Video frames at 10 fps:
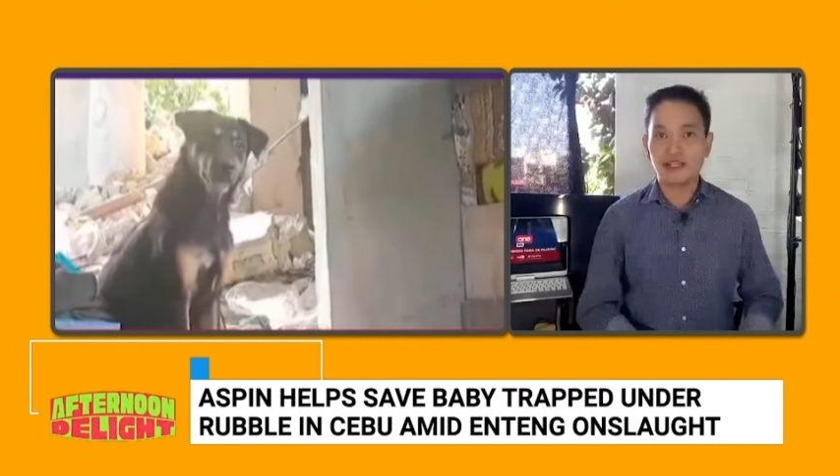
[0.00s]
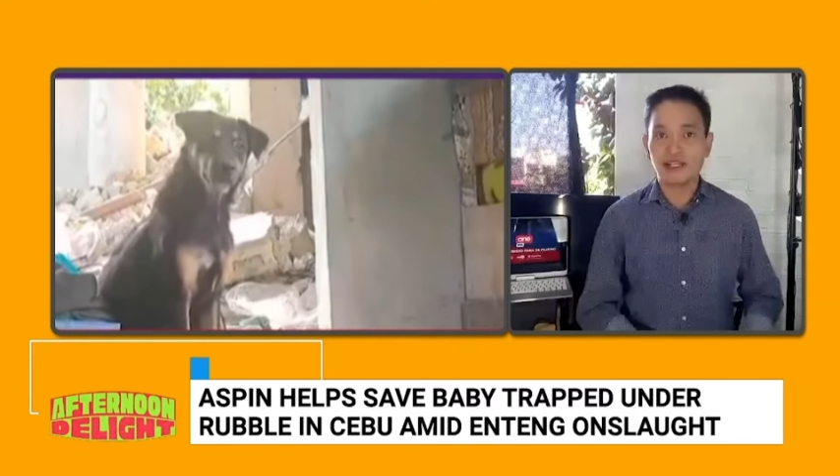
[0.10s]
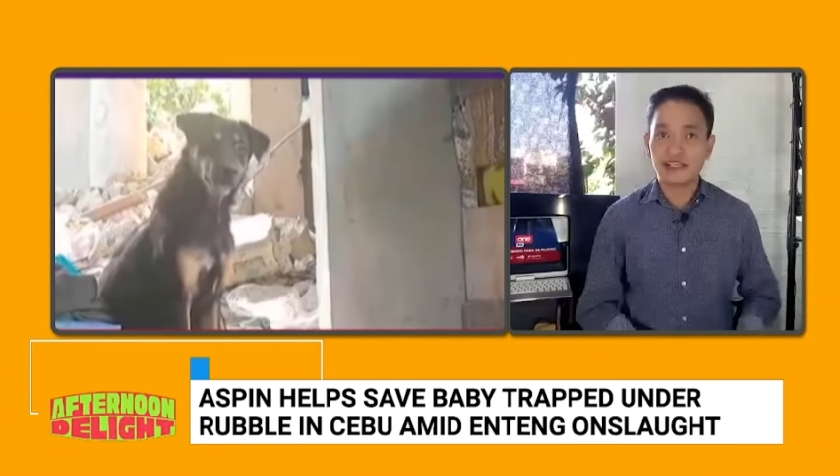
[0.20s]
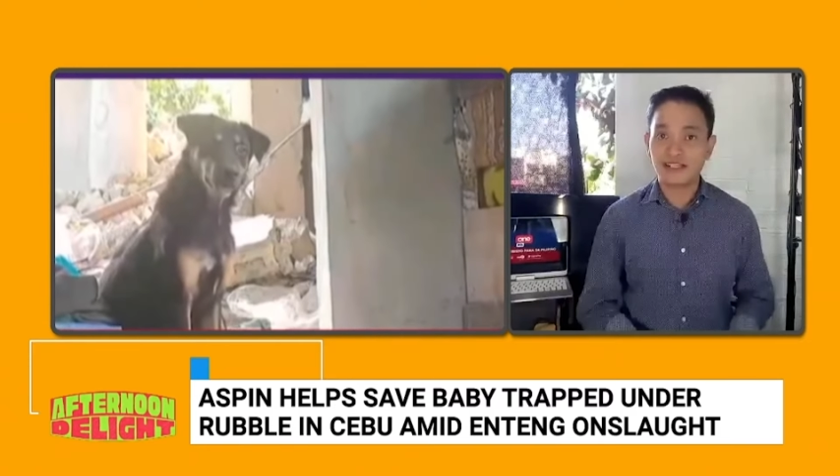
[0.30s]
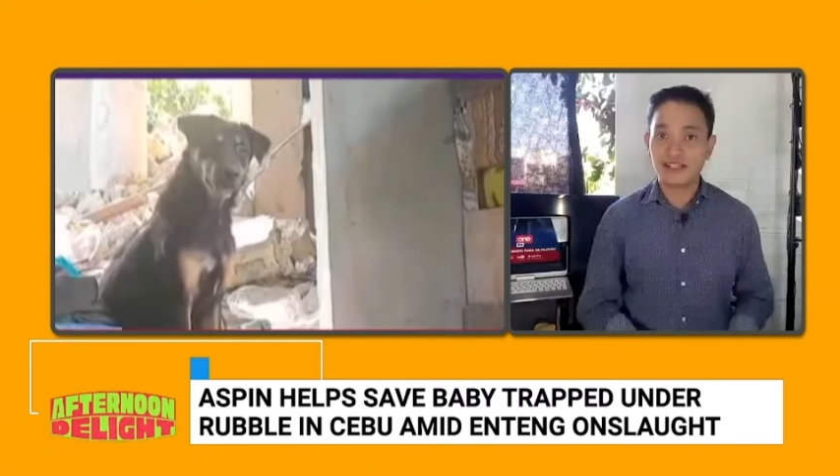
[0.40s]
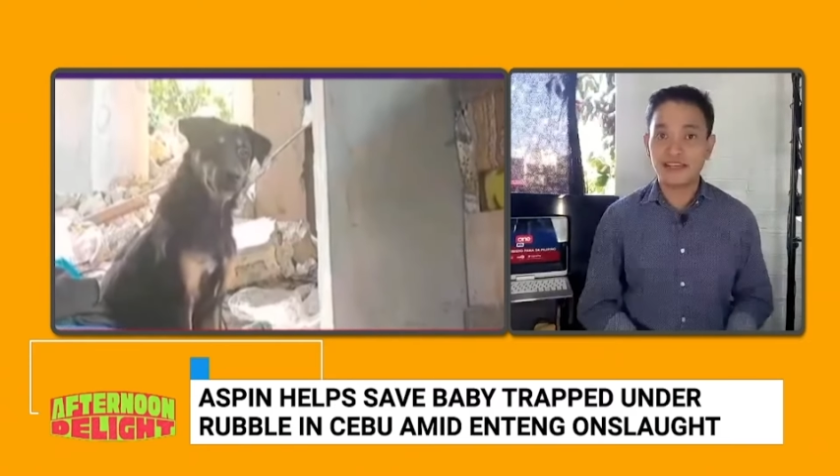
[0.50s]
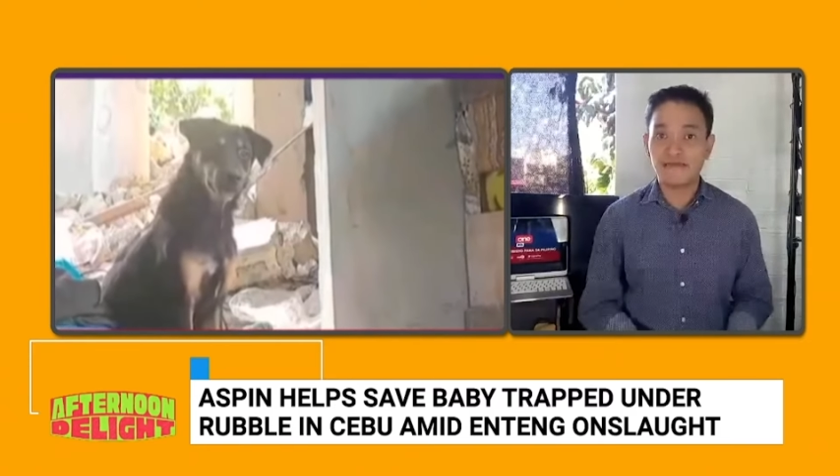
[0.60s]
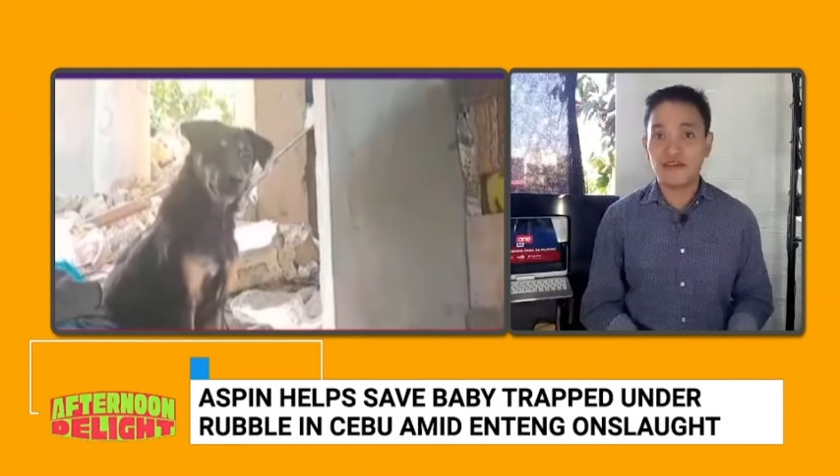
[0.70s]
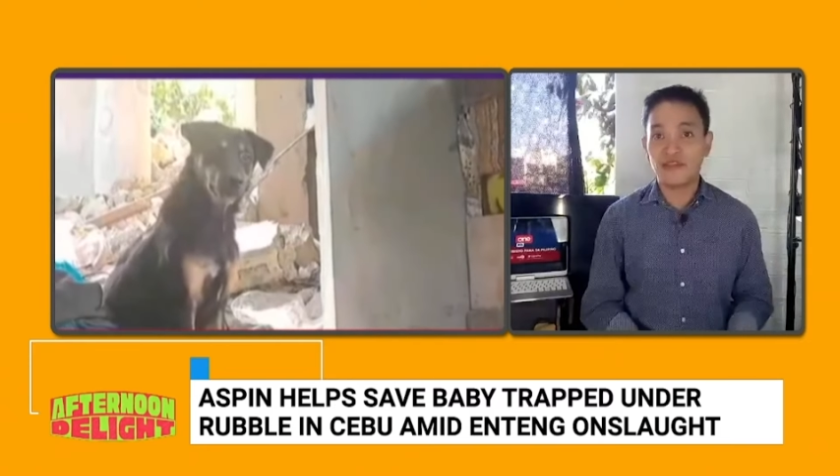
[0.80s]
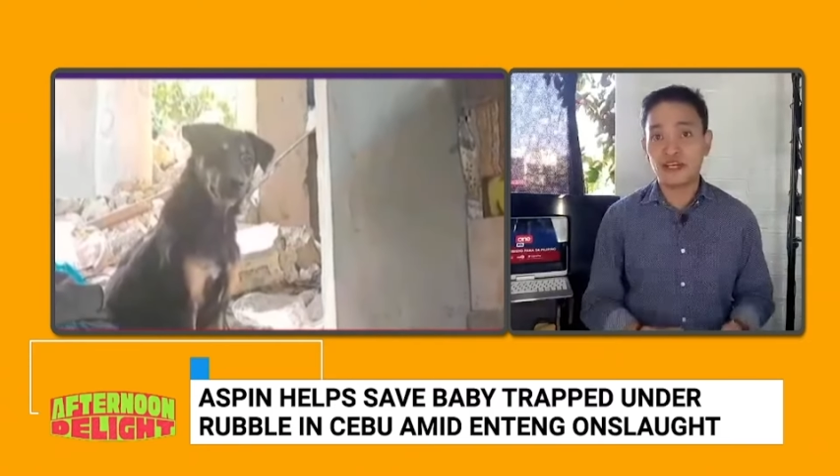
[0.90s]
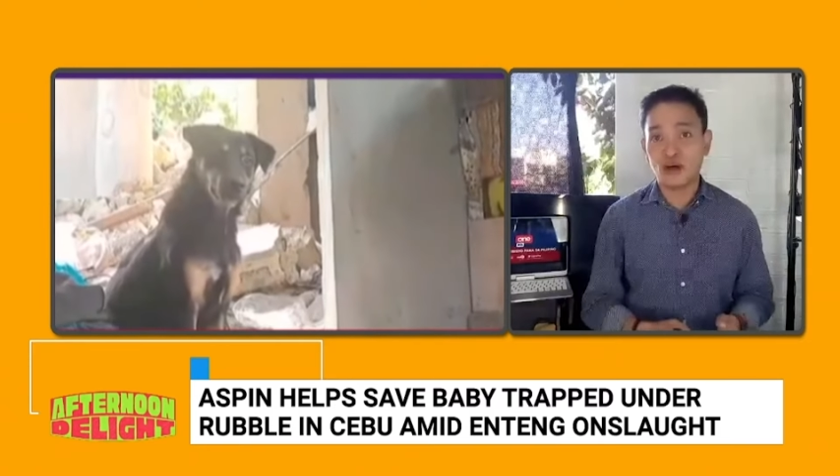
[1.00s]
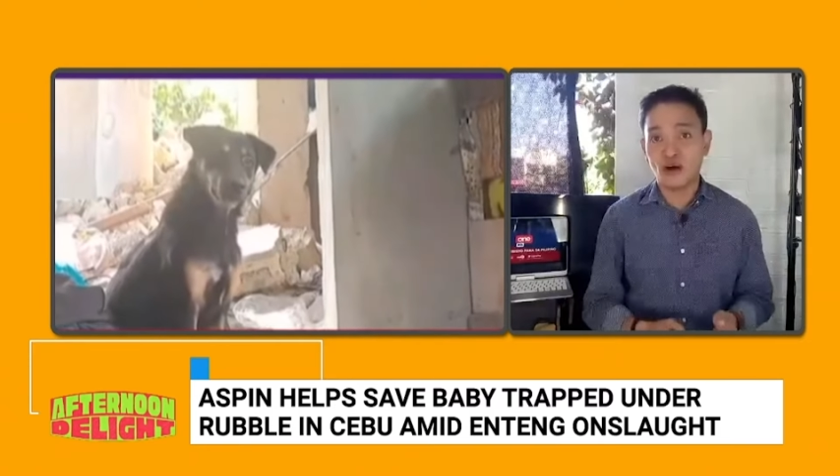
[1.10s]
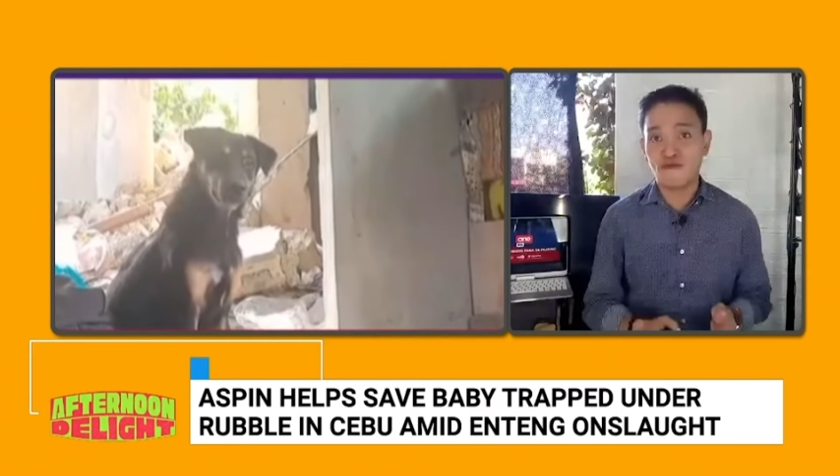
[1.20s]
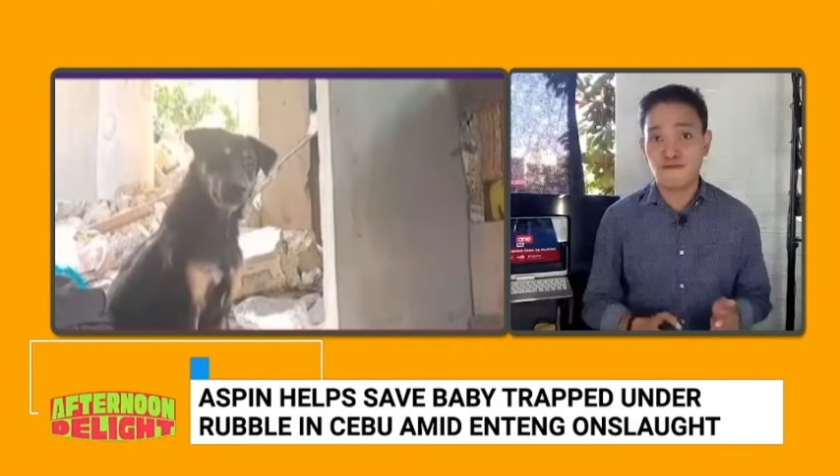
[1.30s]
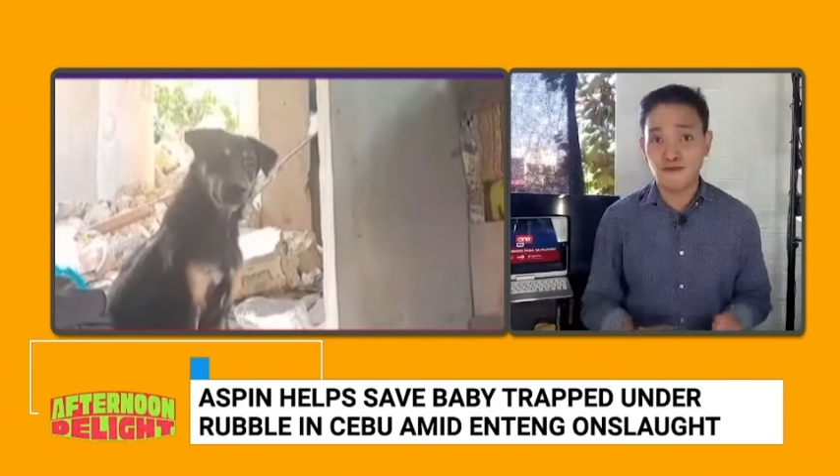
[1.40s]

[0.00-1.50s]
they just give the dog